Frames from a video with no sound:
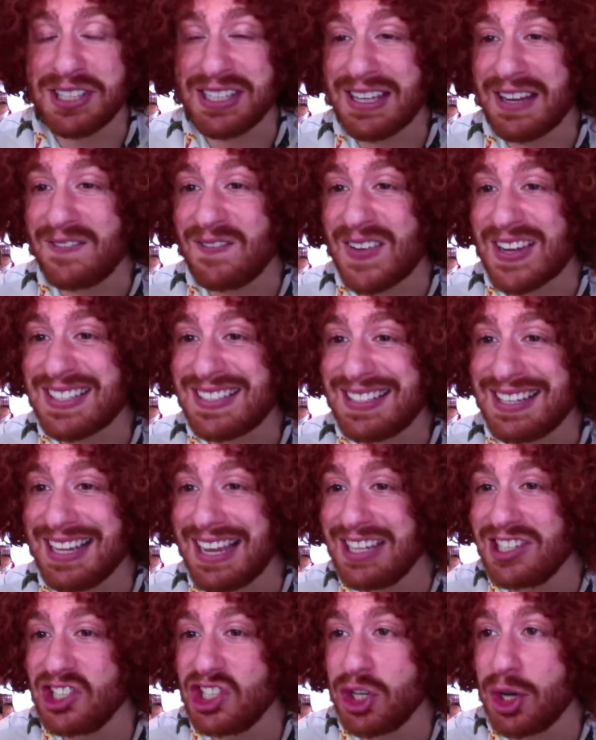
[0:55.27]

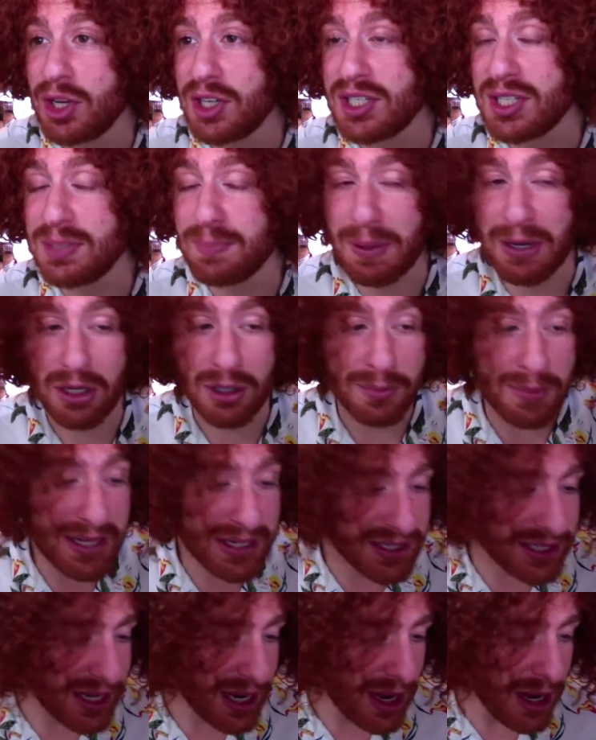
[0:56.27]
investigation experiment.